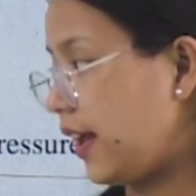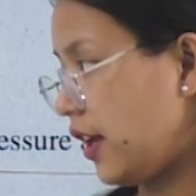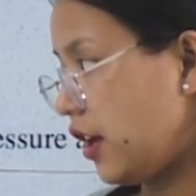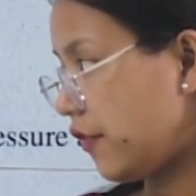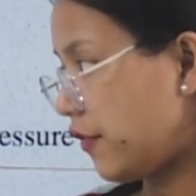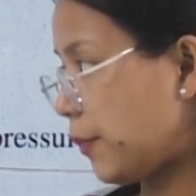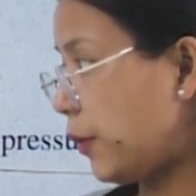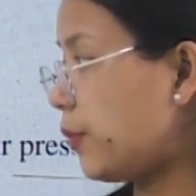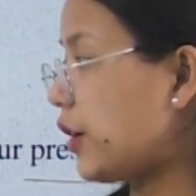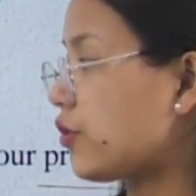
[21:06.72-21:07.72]
hai
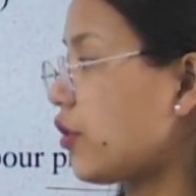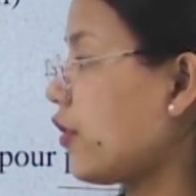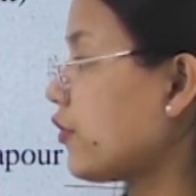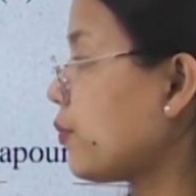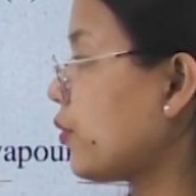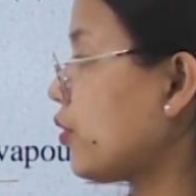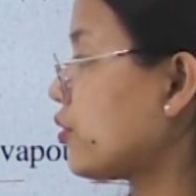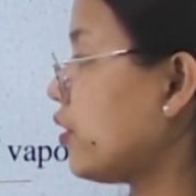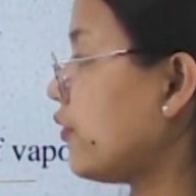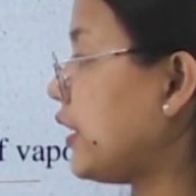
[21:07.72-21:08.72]
vapor pressure of the pure
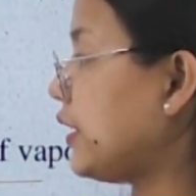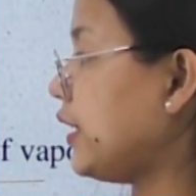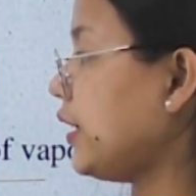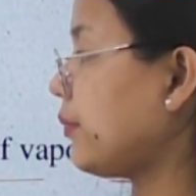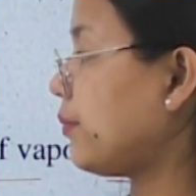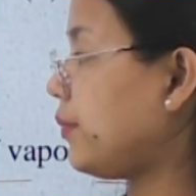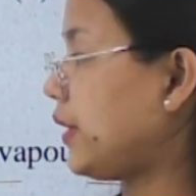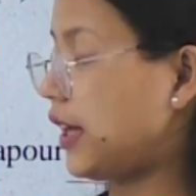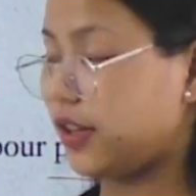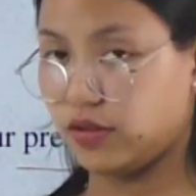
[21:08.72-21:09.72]
solvent
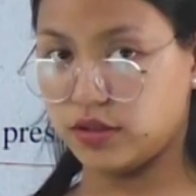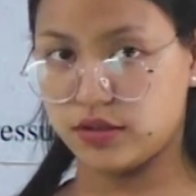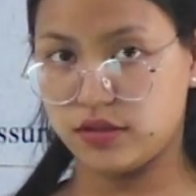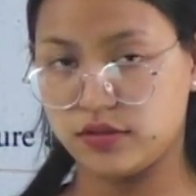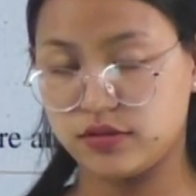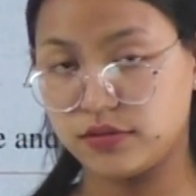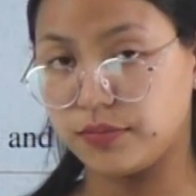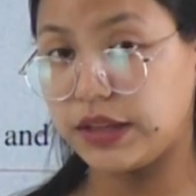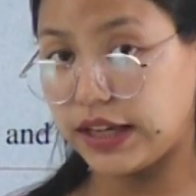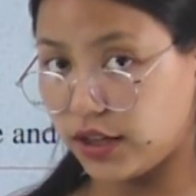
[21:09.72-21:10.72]
PA naught.
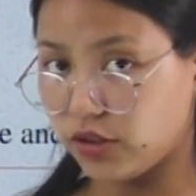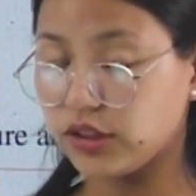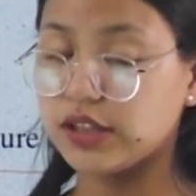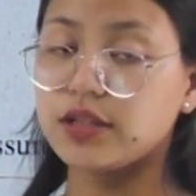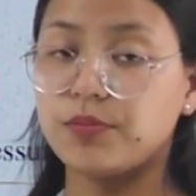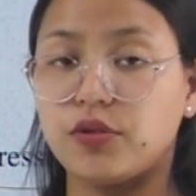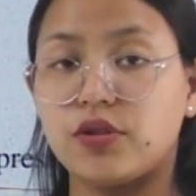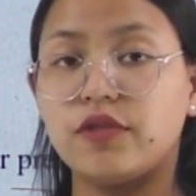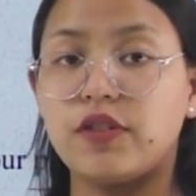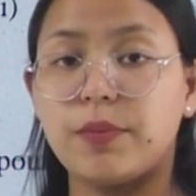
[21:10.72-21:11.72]
PA naught is the
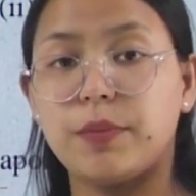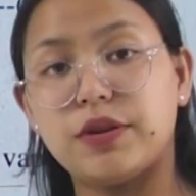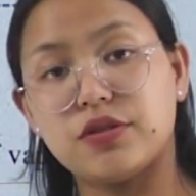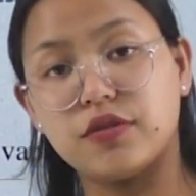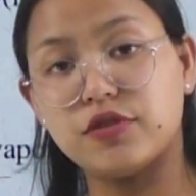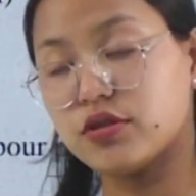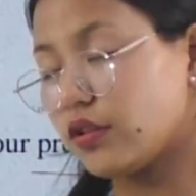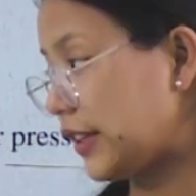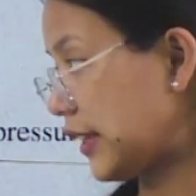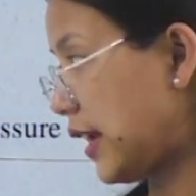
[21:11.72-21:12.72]
pure vapor pressure of the
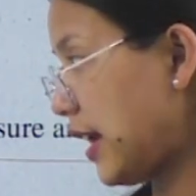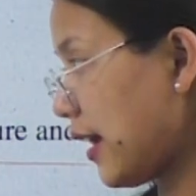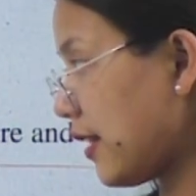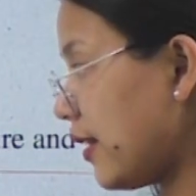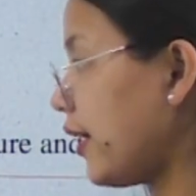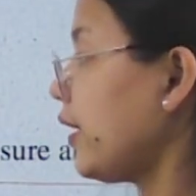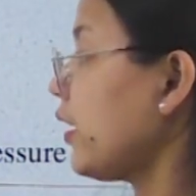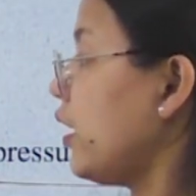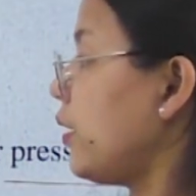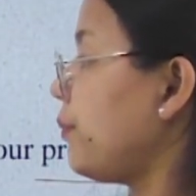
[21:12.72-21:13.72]
solvent. And
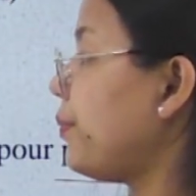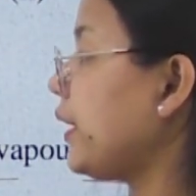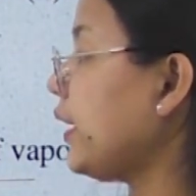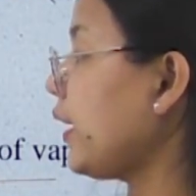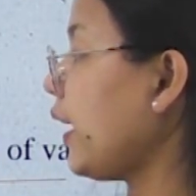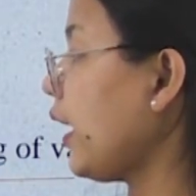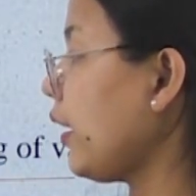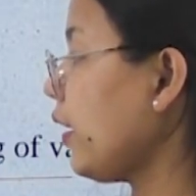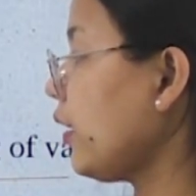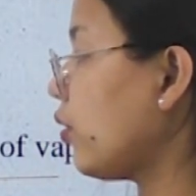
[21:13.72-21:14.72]
then PA
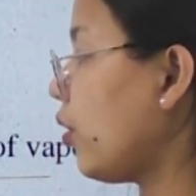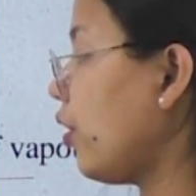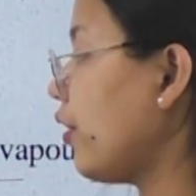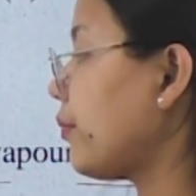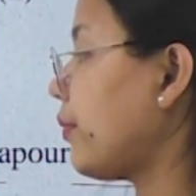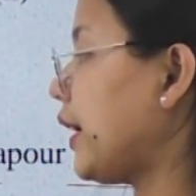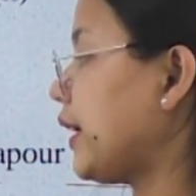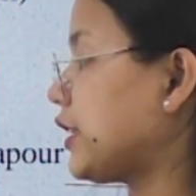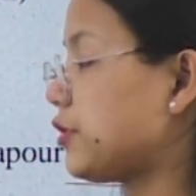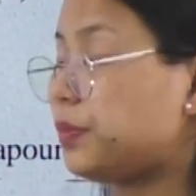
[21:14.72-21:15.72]
naught
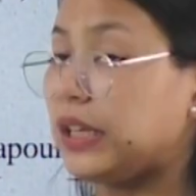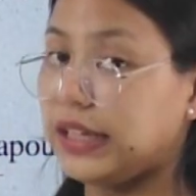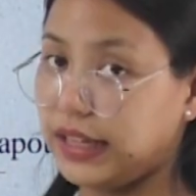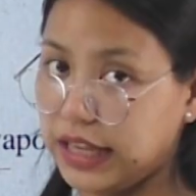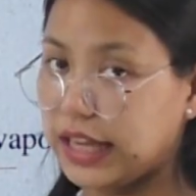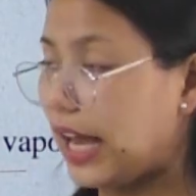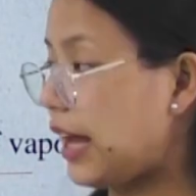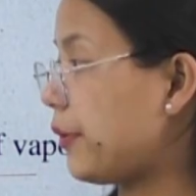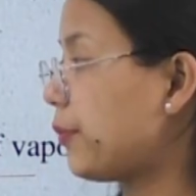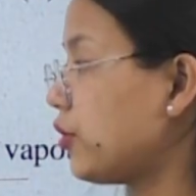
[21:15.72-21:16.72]
minus PA
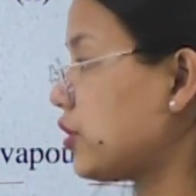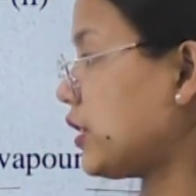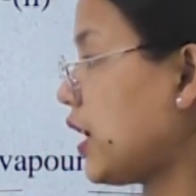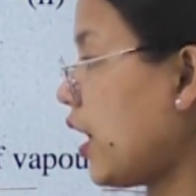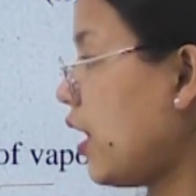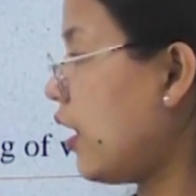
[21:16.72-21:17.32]
hypopotsina